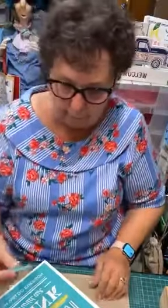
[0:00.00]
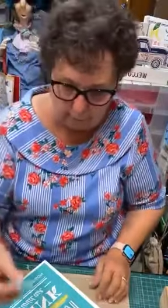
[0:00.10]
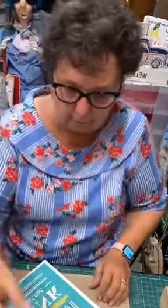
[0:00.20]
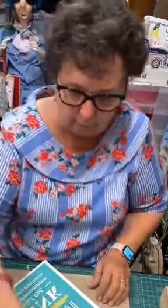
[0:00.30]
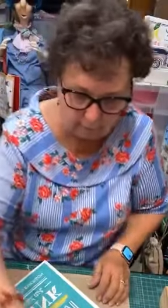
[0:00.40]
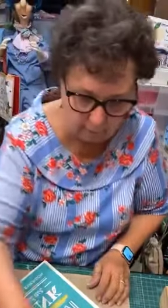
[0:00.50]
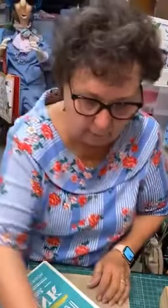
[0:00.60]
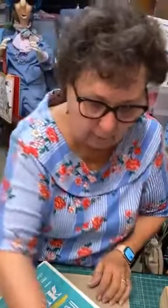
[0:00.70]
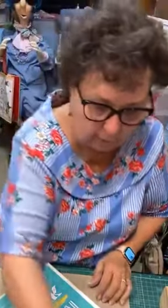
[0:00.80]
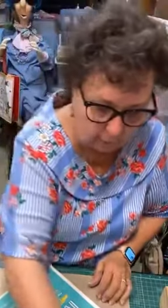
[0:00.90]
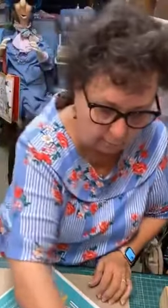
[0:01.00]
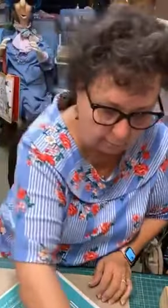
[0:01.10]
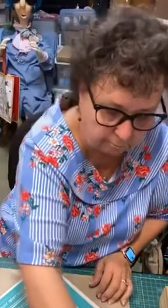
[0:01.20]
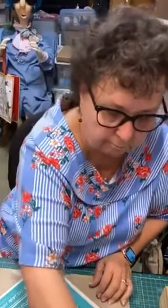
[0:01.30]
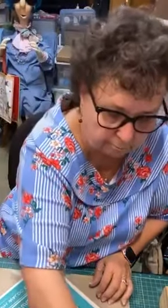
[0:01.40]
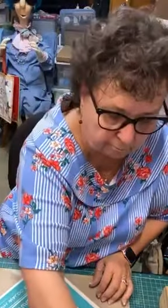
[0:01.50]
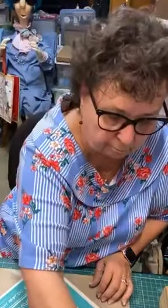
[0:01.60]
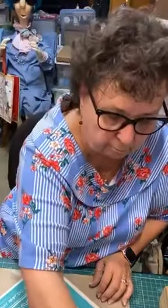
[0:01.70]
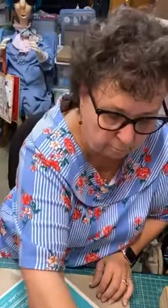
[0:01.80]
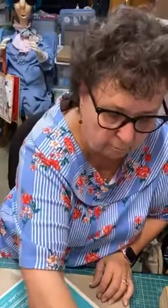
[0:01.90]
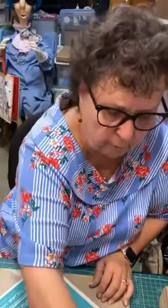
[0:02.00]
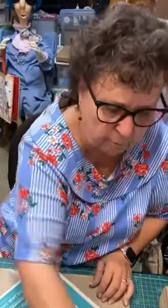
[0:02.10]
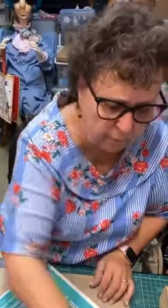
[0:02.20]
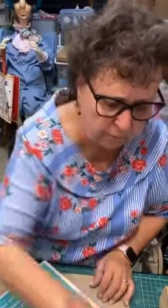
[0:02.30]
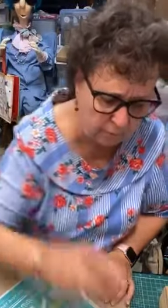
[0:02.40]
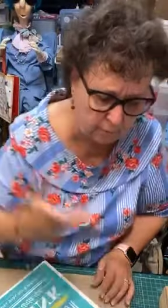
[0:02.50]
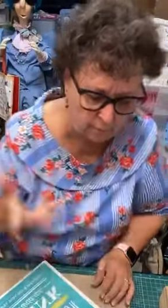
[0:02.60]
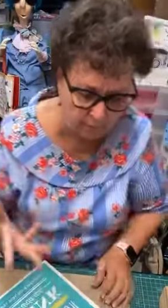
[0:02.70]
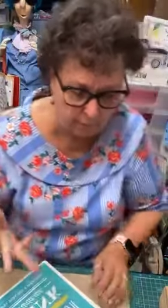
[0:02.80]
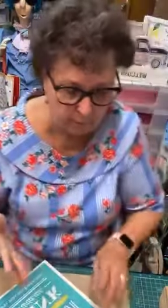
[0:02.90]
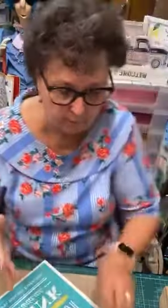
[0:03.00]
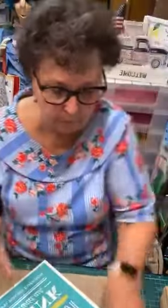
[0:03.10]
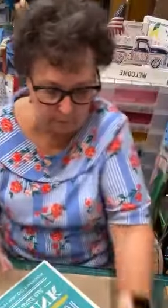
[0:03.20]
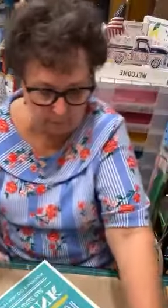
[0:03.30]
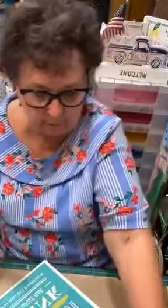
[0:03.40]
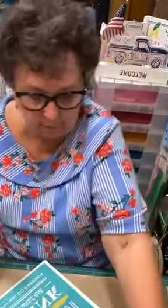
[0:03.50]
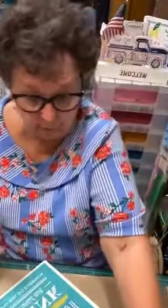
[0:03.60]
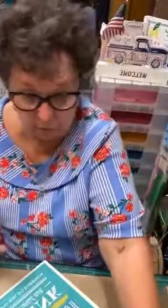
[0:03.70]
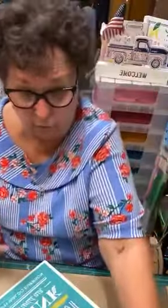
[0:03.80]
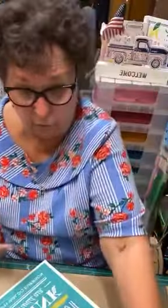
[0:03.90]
But the benefits are they have discounts